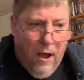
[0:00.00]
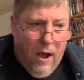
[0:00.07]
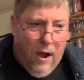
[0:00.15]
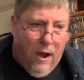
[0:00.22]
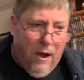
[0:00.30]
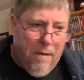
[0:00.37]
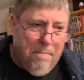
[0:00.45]

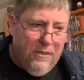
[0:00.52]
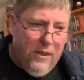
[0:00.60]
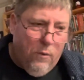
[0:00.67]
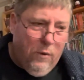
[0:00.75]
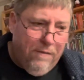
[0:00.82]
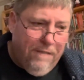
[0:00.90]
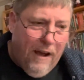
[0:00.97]
But then
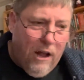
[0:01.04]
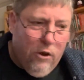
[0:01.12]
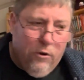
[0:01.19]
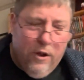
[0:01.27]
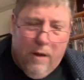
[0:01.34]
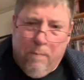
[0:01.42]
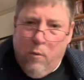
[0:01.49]
we follow
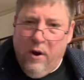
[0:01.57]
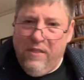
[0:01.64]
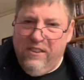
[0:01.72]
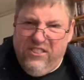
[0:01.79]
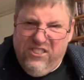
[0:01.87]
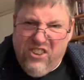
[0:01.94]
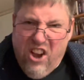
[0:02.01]
it up with
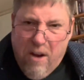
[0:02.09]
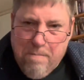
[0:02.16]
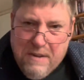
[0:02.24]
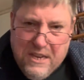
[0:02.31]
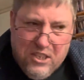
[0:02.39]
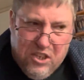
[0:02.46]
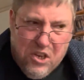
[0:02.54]

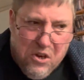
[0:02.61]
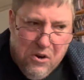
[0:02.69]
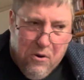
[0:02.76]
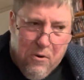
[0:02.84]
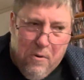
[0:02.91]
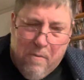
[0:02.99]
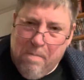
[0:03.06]
Zombi
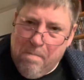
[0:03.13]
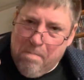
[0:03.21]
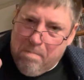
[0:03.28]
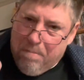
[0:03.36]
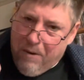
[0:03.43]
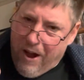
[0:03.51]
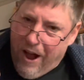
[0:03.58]
2.
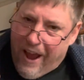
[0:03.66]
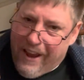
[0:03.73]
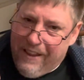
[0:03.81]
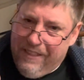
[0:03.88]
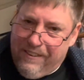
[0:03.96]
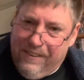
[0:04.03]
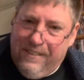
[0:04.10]
But
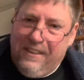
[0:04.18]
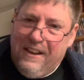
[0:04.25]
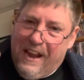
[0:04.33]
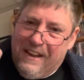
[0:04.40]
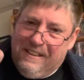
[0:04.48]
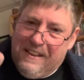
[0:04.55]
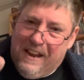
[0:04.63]
this is the
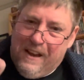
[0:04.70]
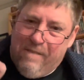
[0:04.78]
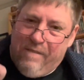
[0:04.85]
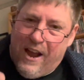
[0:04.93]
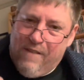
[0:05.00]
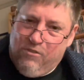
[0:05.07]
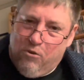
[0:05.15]

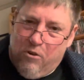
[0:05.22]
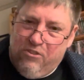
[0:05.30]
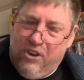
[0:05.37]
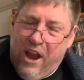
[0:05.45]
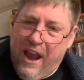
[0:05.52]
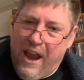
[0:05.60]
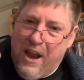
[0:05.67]
1985 George
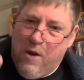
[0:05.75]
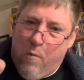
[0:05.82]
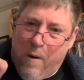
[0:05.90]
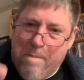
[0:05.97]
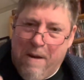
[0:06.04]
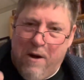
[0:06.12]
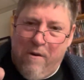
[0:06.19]
A.
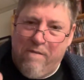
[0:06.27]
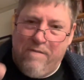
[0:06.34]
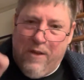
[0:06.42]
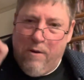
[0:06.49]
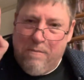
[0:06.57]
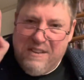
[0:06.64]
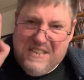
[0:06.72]
Romero
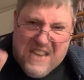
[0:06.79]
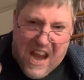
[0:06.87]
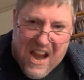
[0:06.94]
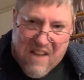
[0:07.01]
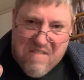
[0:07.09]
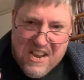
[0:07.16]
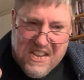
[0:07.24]
film, Day
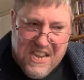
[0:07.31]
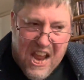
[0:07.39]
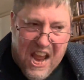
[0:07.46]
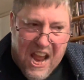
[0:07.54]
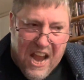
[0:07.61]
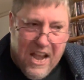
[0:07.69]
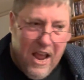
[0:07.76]
of the
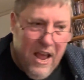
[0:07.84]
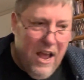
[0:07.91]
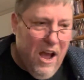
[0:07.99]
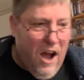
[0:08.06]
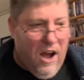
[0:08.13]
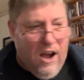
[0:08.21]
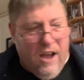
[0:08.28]
Dead.
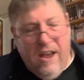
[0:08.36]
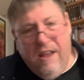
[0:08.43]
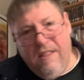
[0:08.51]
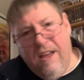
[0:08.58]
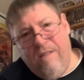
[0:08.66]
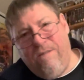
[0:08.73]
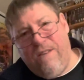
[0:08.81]
And
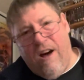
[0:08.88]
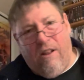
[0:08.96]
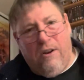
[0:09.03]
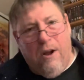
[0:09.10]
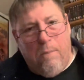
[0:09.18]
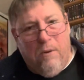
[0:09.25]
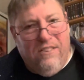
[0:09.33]
then followed
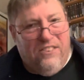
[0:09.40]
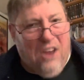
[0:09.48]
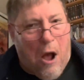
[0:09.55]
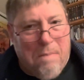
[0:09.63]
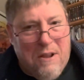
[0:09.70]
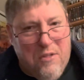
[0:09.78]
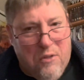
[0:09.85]
up with
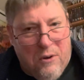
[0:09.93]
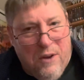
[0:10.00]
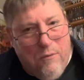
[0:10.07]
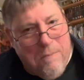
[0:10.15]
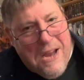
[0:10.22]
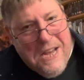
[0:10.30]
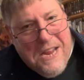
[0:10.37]
Zombi 3
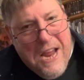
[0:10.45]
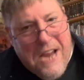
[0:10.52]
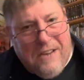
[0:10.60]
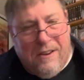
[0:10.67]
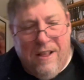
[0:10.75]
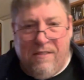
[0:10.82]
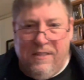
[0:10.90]
from 88.
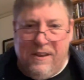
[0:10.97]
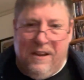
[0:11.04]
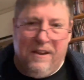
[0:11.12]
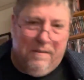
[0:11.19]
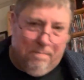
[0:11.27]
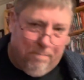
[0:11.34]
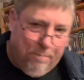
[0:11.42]
The,
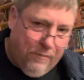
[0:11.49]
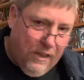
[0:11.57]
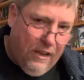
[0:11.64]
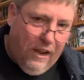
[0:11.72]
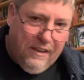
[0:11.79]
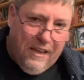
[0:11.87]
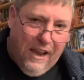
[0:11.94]

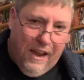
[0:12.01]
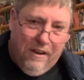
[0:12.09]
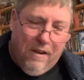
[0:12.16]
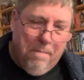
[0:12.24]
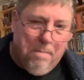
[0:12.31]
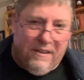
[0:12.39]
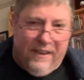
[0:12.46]
again,
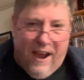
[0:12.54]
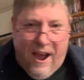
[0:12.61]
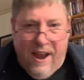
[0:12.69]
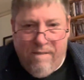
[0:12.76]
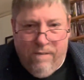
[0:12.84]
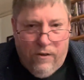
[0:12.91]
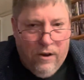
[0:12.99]

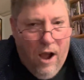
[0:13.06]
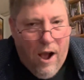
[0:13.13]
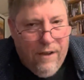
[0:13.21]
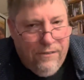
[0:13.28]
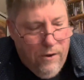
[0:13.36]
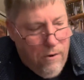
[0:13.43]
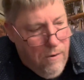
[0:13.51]
Mattia
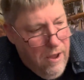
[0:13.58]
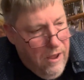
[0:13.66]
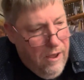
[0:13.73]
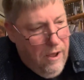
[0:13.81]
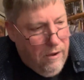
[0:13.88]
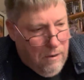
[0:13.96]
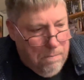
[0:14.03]
Fragasso
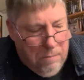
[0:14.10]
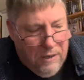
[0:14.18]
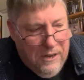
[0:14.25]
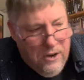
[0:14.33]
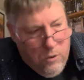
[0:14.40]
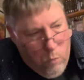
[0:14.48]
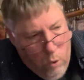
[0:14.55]

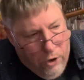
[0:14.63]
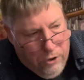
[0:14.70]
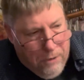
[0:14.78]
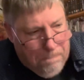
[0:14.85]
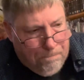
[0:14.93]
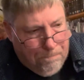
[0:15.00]
completed work.